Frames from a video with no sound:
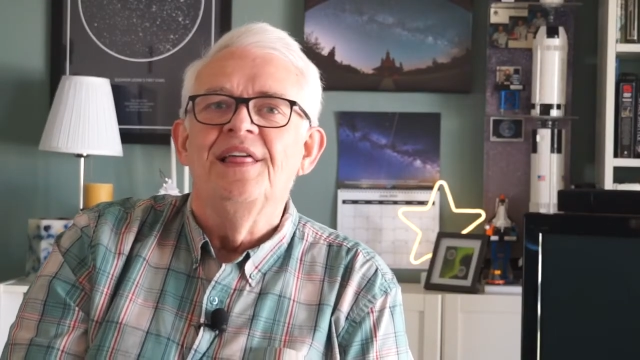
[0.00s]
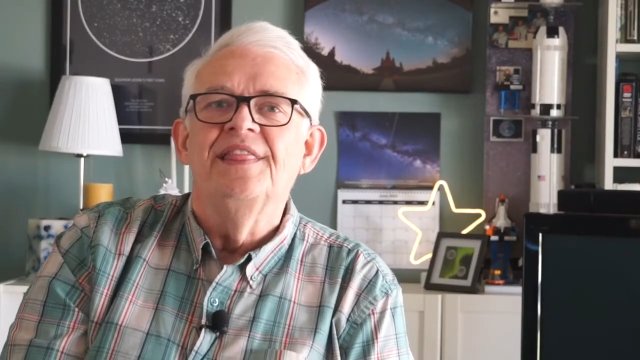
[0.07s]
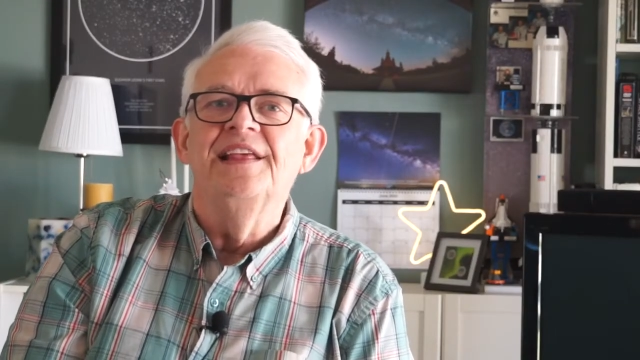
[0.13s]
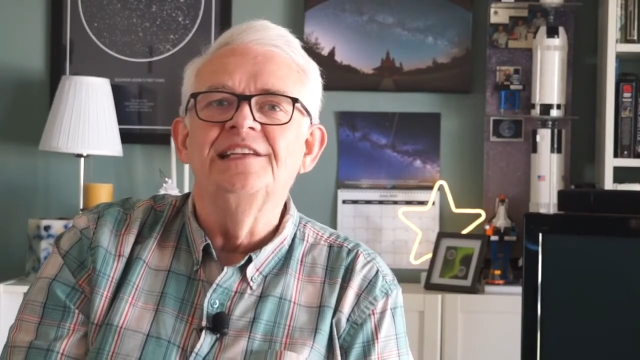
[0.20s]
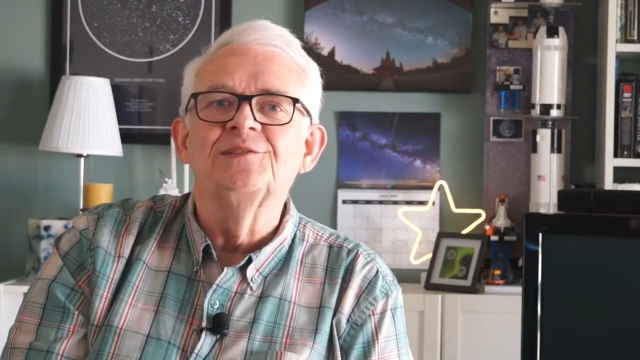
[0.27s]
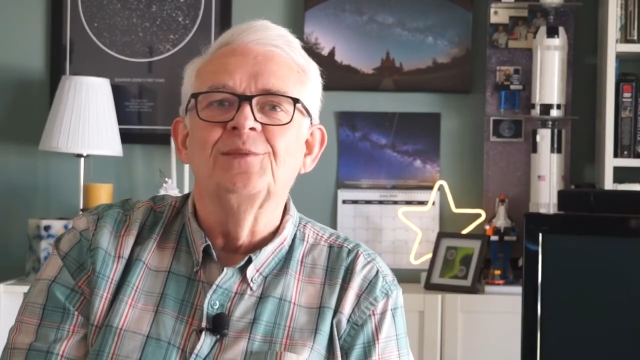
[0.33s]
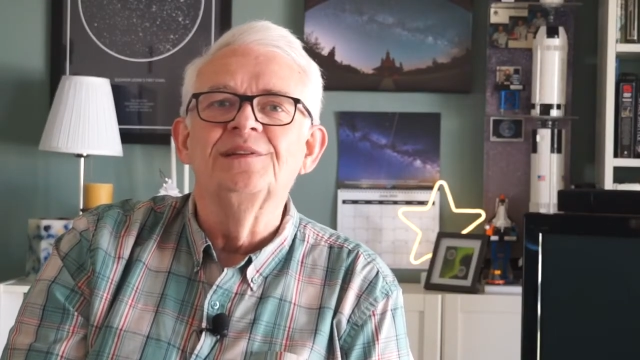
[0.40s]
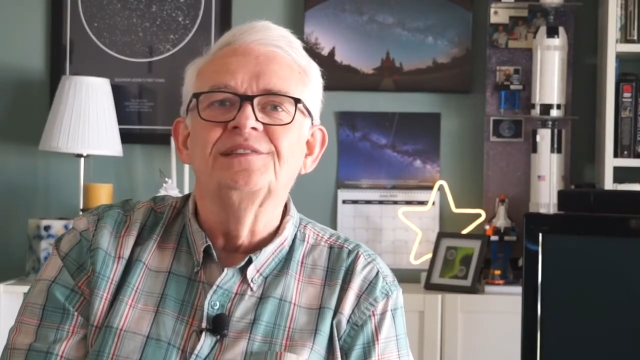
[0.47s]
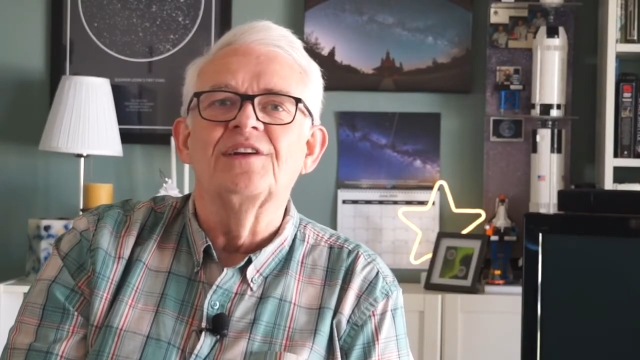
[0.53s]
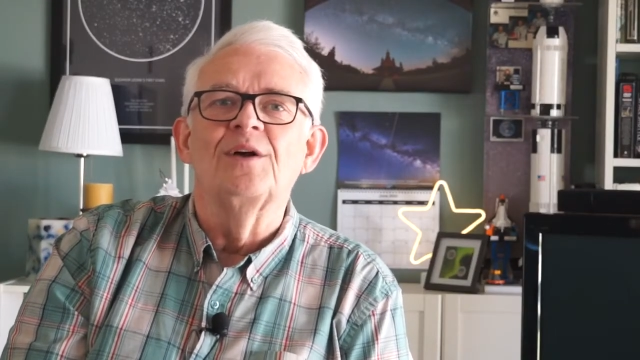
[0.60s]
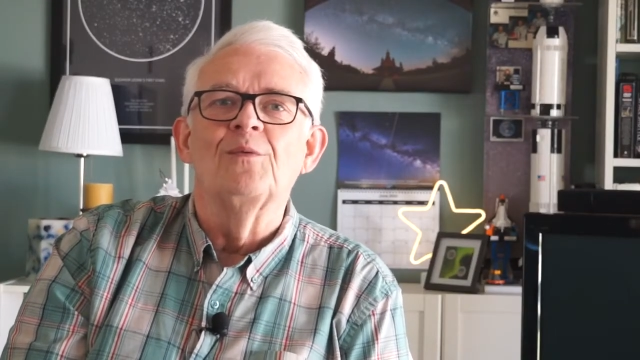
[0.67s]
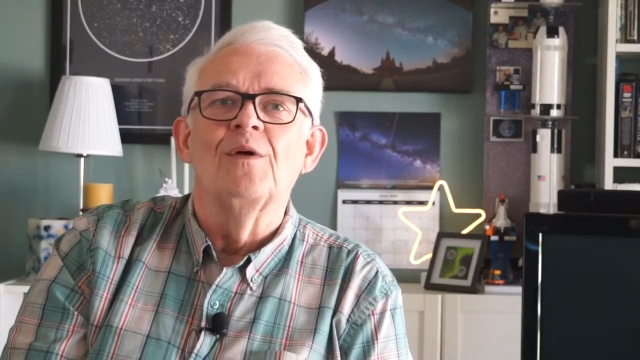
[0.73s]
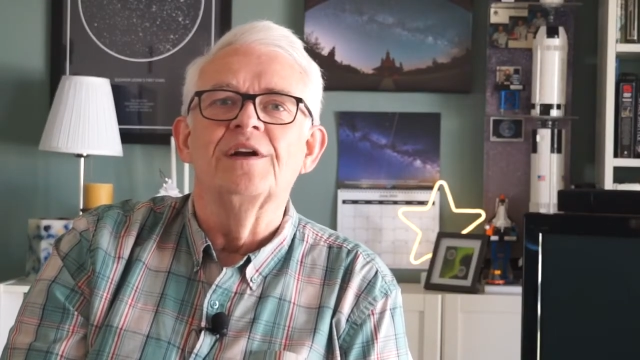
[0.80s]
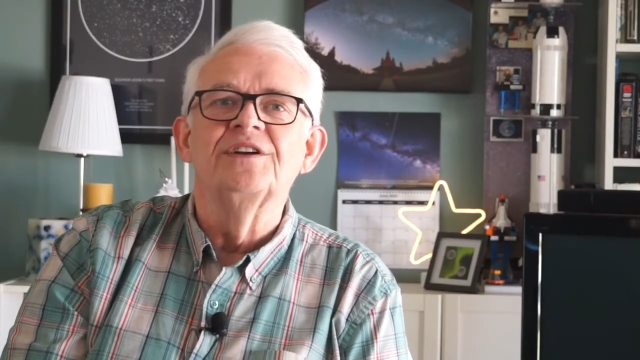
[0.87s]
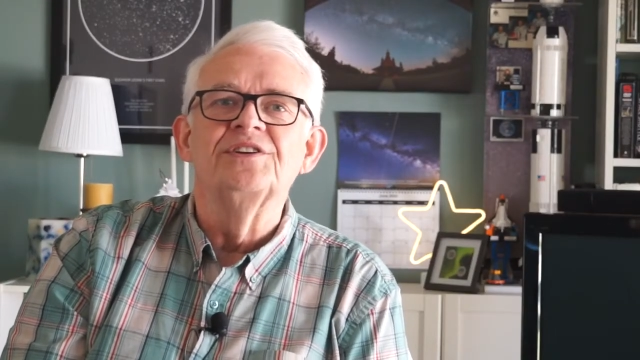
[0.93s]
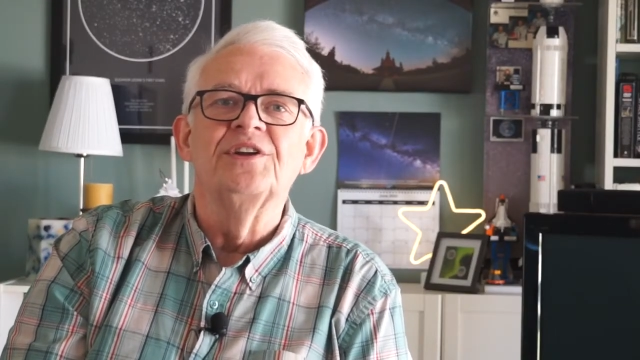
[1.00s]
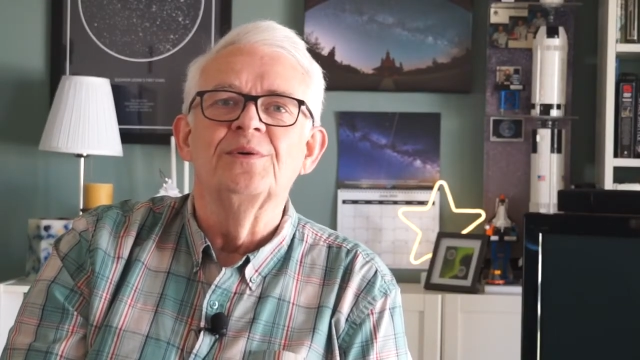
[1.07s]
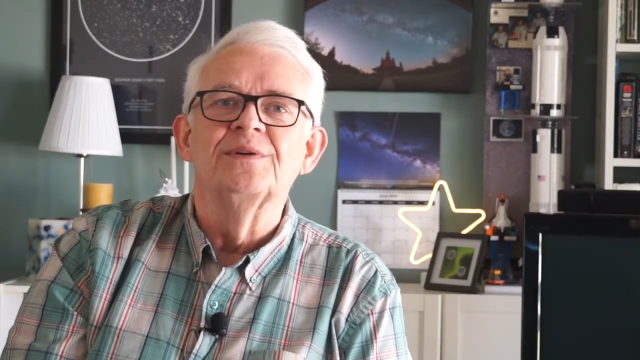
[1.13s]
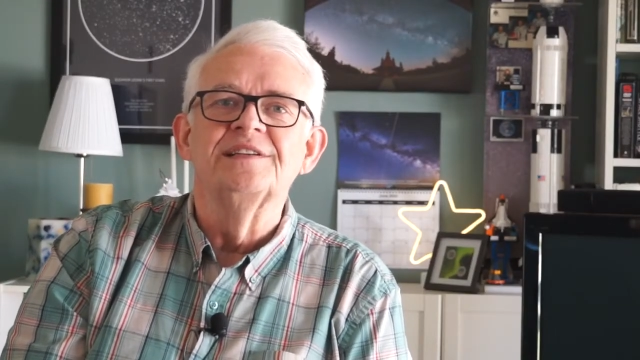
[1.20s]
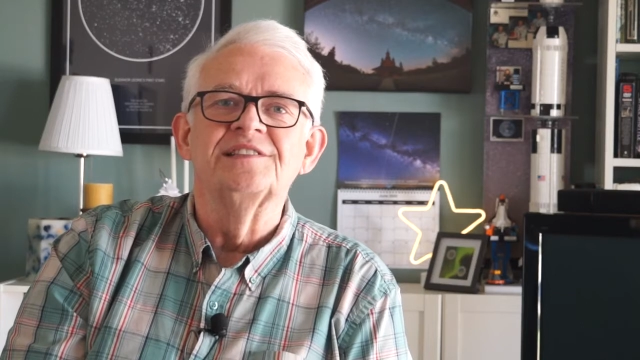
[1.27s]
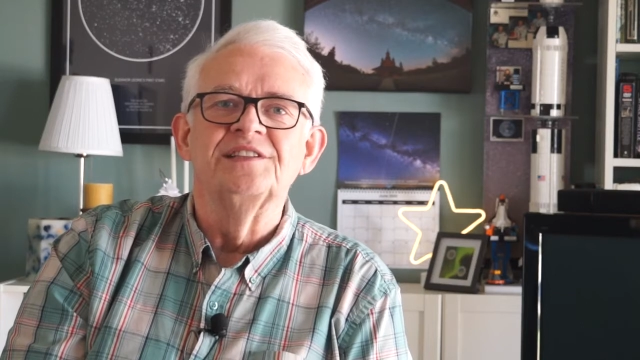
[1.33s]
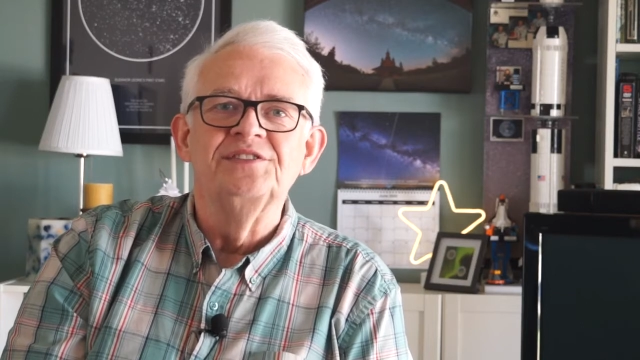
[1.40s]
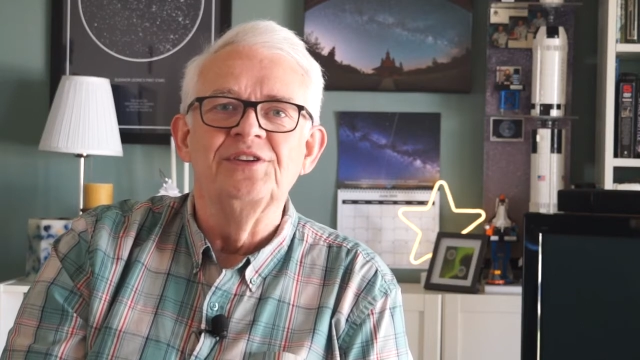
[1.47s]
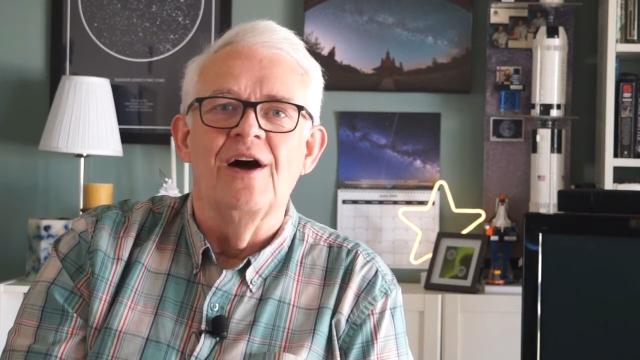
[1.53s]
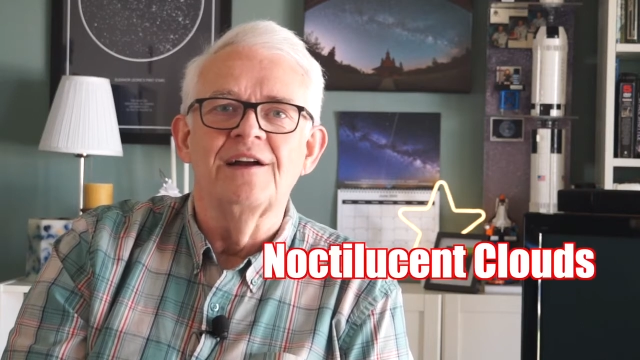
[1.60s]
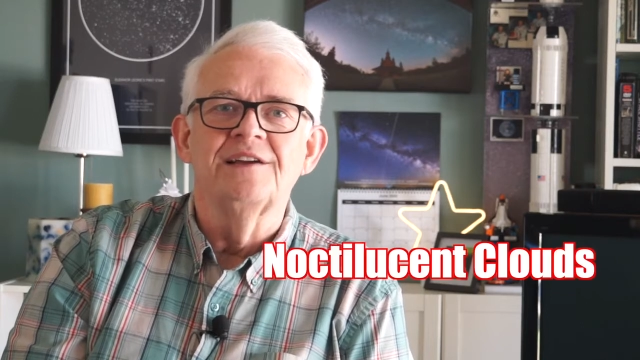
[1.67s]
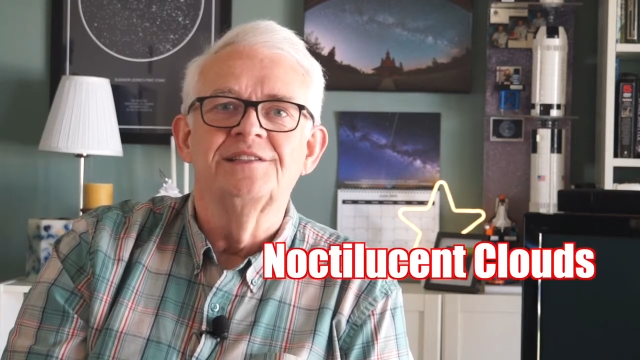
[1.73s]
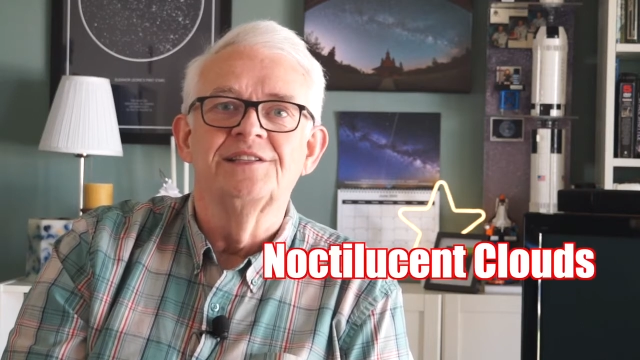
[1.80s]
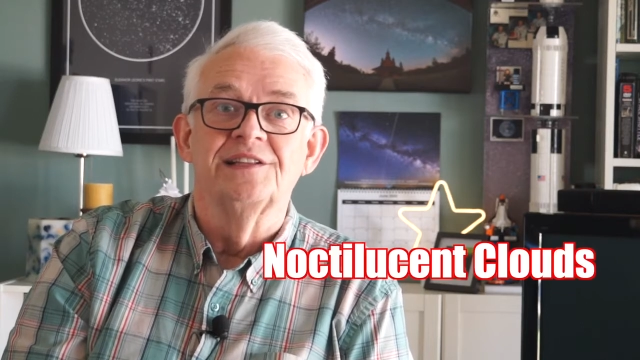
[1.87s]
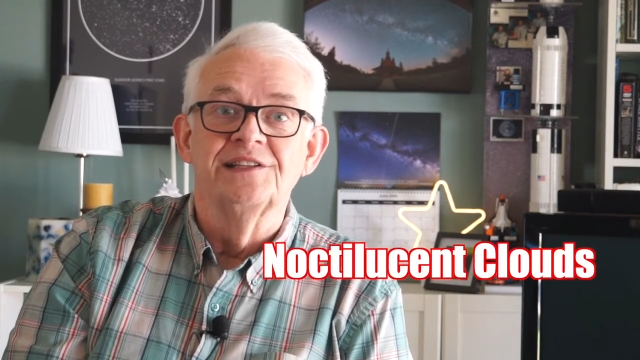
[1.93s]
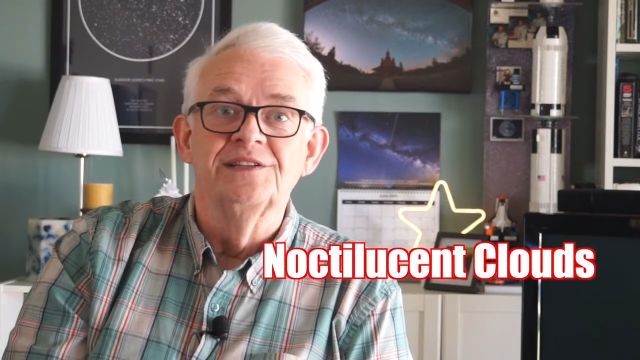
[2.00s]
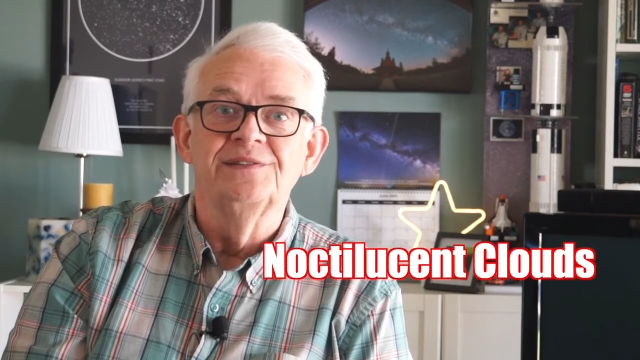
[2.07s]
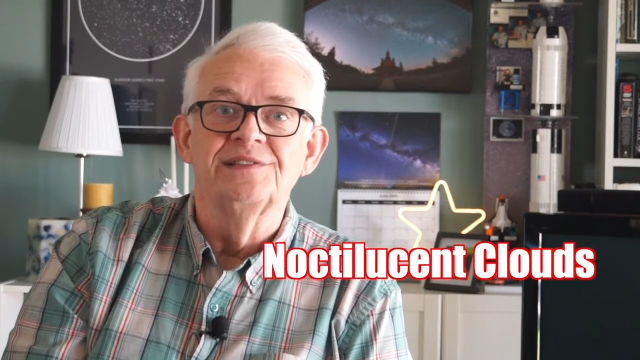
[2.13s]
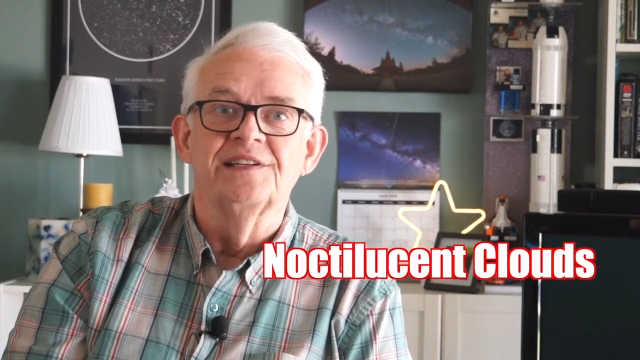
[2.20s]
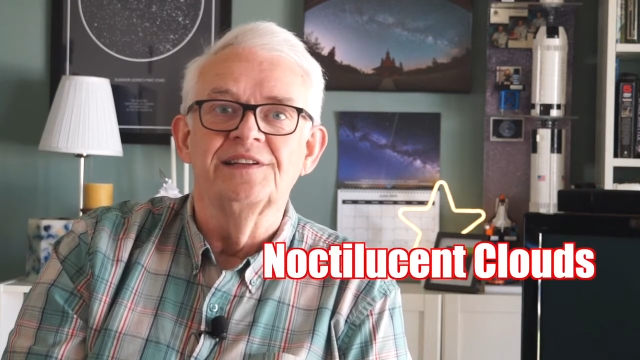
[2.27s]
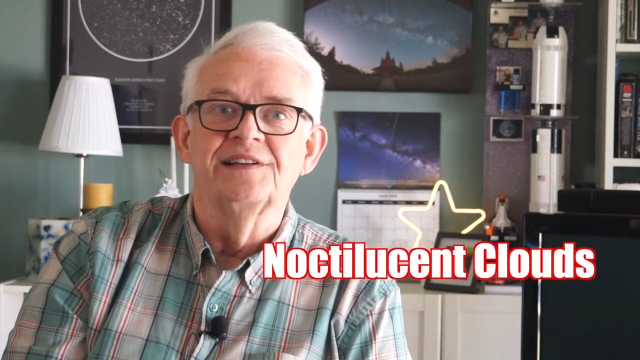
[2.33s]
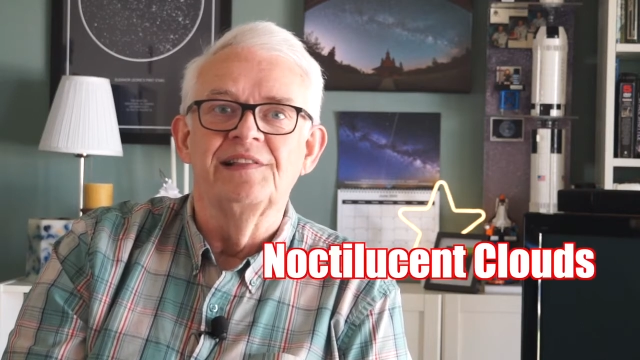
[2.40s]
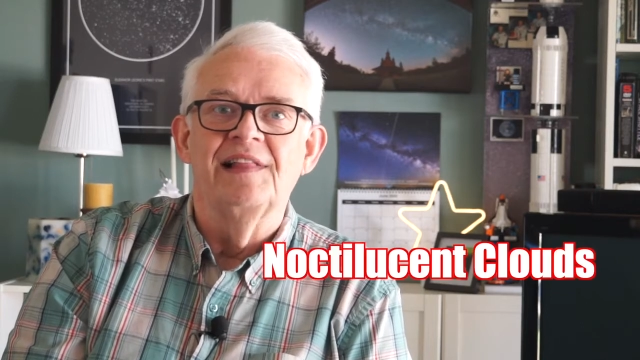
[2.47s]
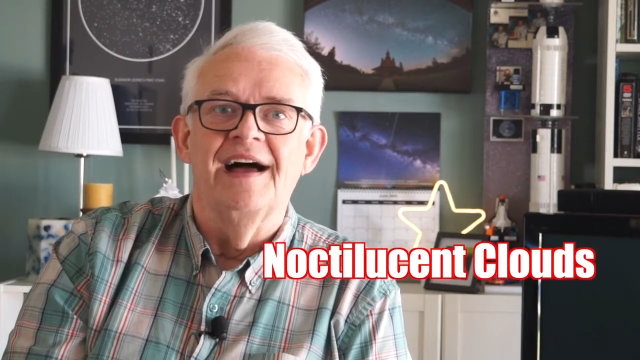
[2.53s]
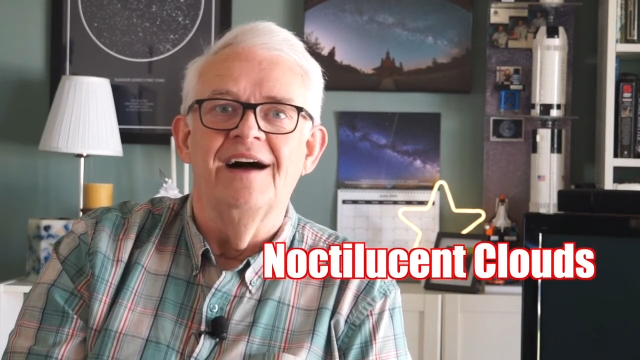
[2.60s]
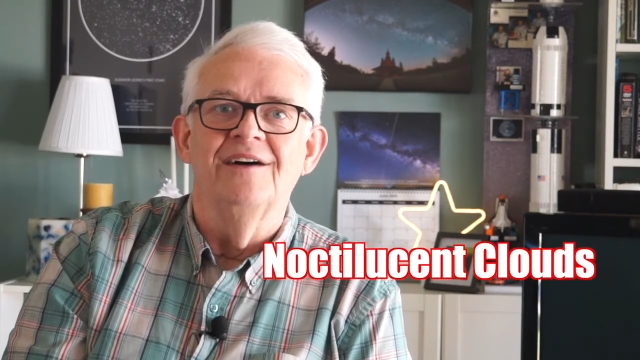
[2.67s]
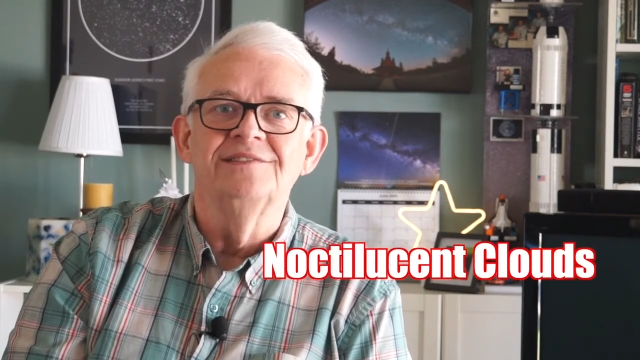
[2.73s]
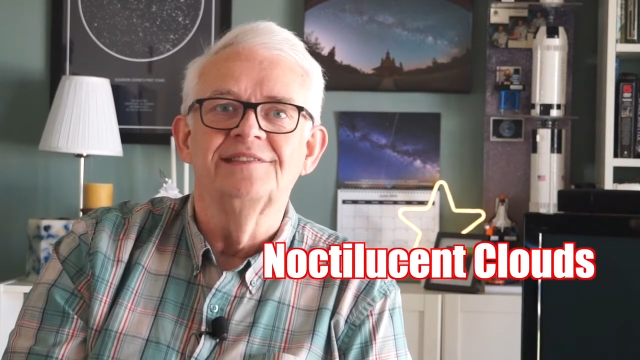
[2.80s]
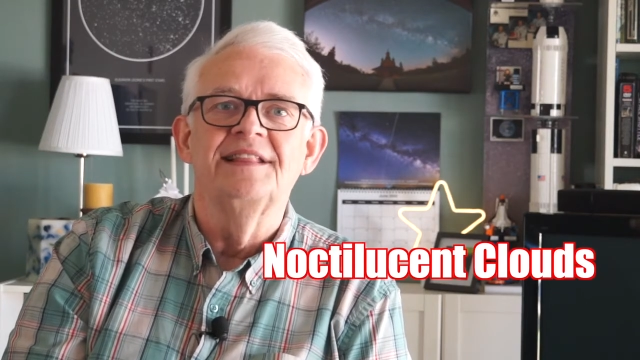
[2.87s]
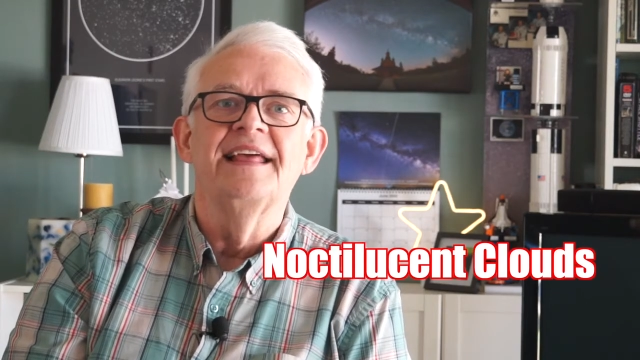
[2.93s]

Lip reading: These ones are what are known as noctilucent clouds,